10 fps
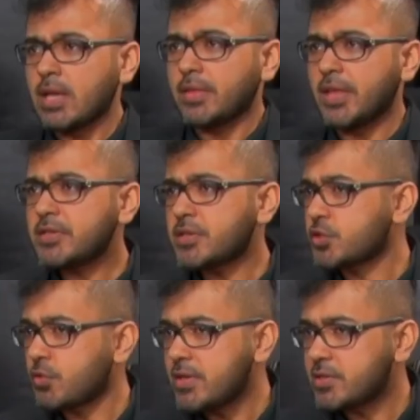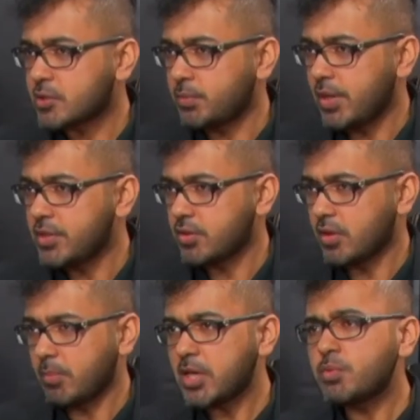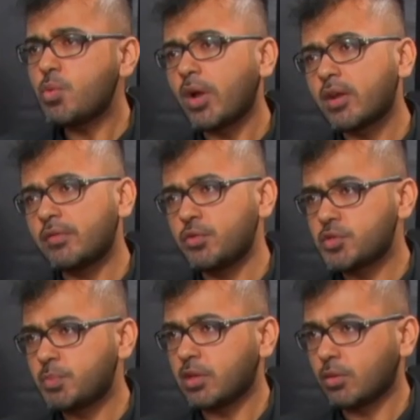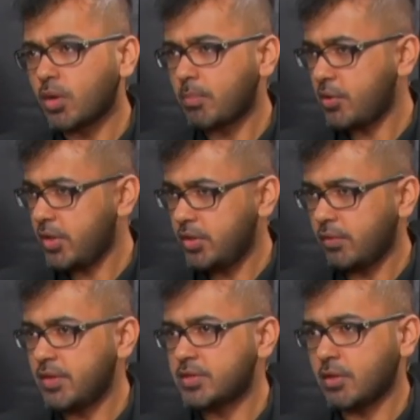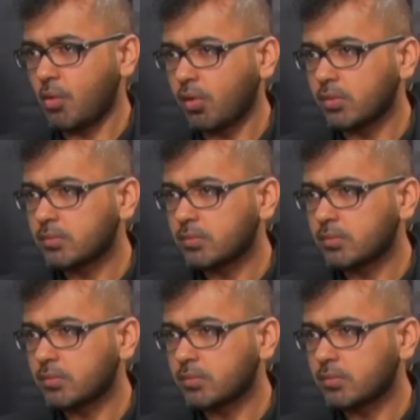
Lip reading: That is a strange explanation. It makes me wonder if USP thought about any of this at all.